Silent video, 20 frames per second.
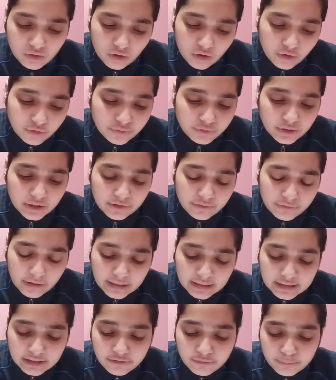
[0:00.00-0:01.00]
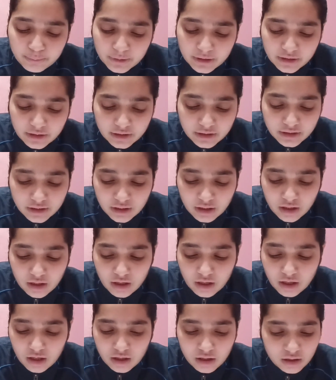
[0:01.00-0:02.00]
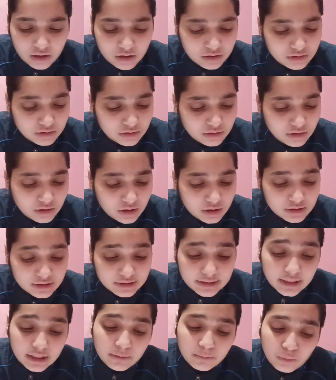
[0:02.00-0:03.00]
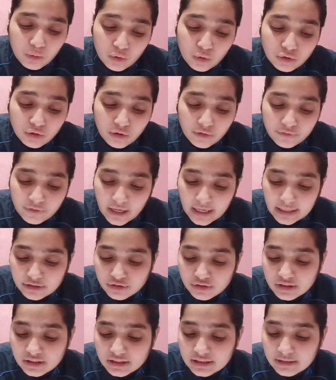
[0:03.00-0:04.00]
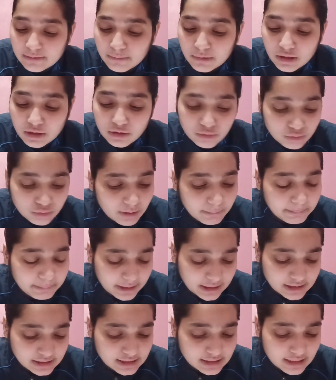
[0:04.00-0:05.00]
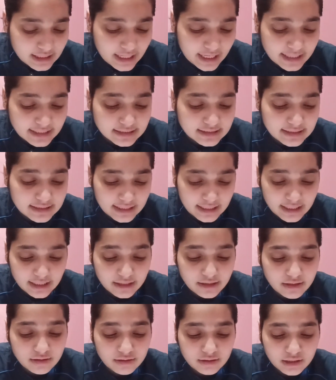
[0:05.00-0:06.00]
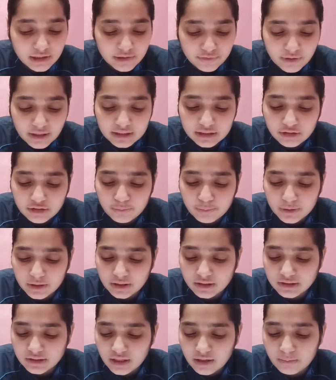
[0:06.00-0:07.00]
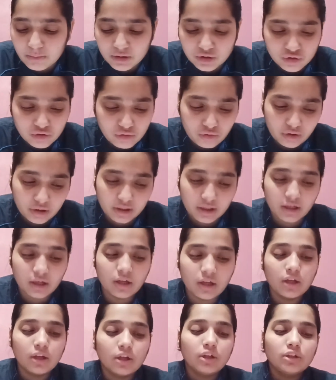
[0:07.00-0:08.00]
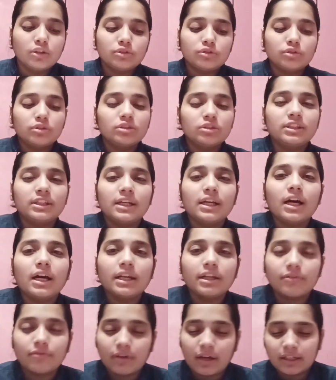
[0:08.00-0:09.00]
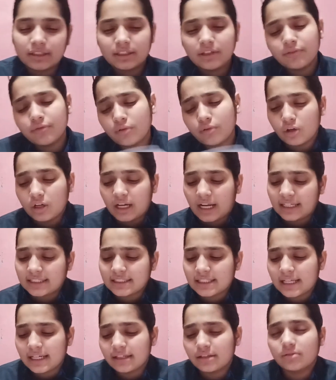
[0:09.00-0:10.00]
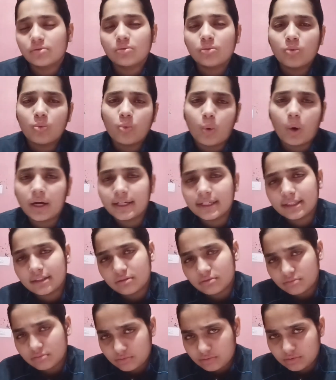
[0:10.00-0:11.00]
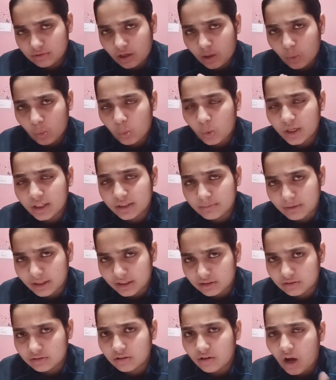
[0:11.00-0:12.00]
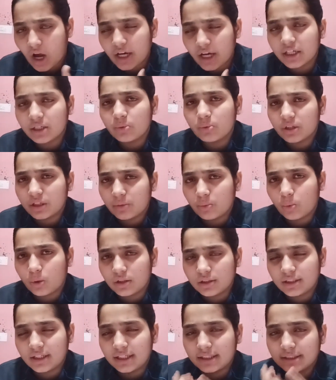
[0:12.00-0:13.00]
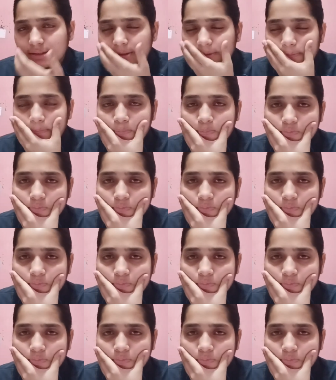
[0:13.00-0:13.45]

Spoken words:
of effective period, their mode of action is similar to the pills as their effective periods are much longer. So they are effective for less like 1 month, okay, 21 days.